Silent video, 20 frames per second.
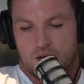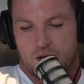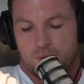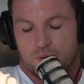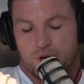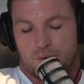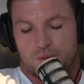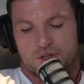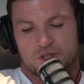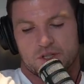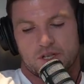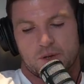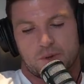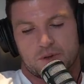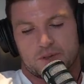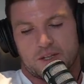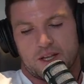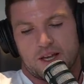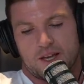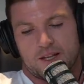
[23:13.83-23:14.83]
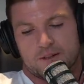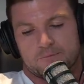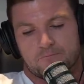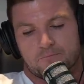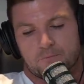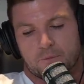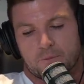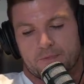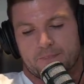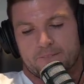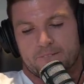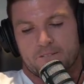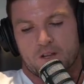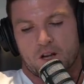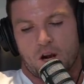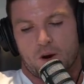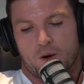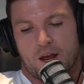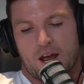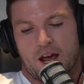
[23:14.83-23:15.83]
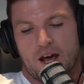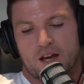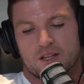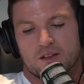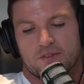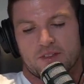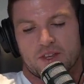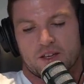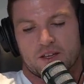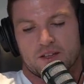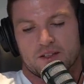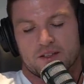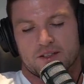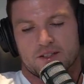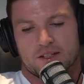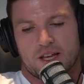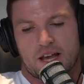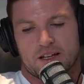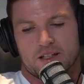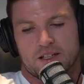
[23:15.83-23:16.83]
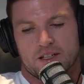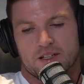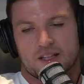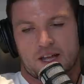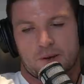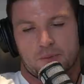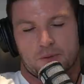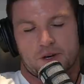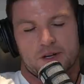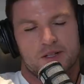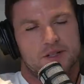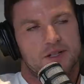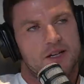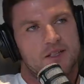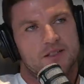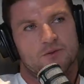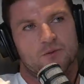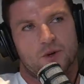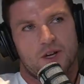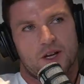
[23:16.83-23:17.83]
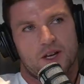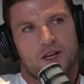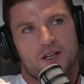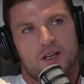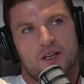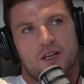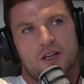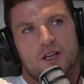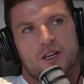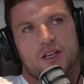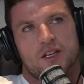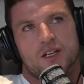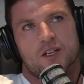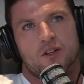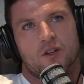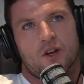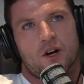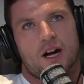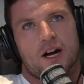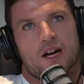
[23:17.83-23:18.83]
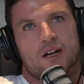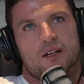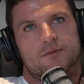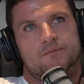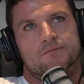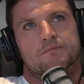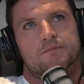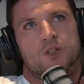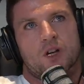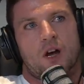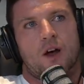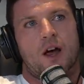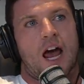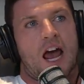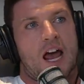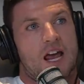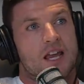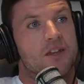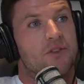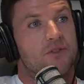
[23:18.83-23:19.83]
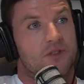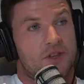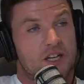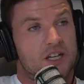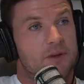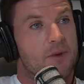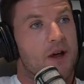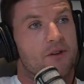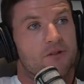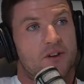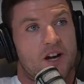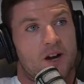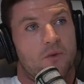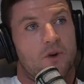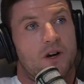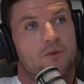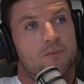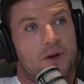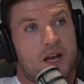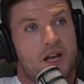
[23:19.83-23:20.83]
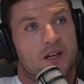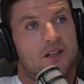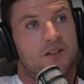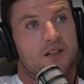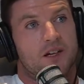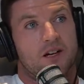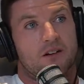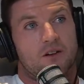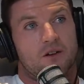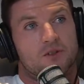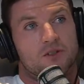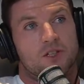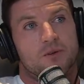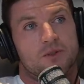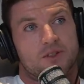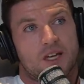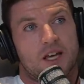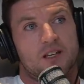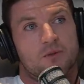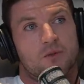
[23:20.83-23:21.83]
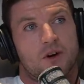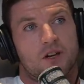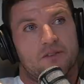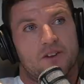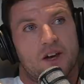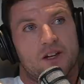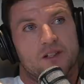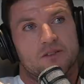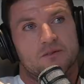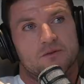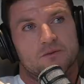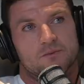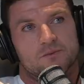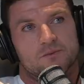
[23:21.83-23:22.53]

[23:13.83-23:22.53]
premiership. And then, you know, how are you thinking heading into that preseason where you're like, you know, are you thinking about round one being in the NRL team? Is that your motivation?